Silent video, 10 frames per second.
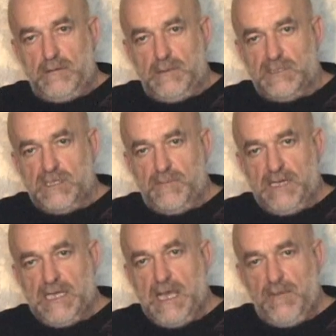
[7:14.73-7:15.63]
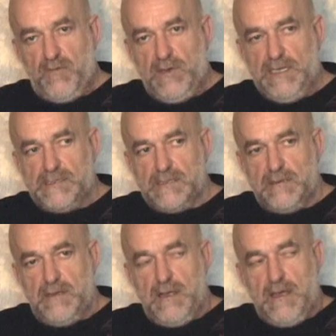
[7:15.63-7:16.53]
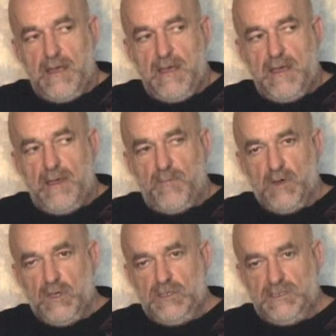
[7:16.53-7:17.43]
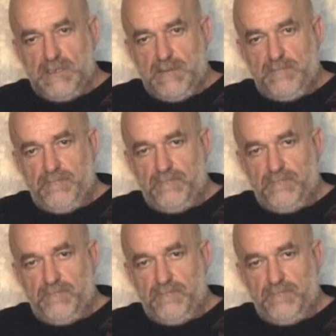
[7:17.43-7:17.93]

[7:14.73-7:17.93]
legitimate gay priests and purged them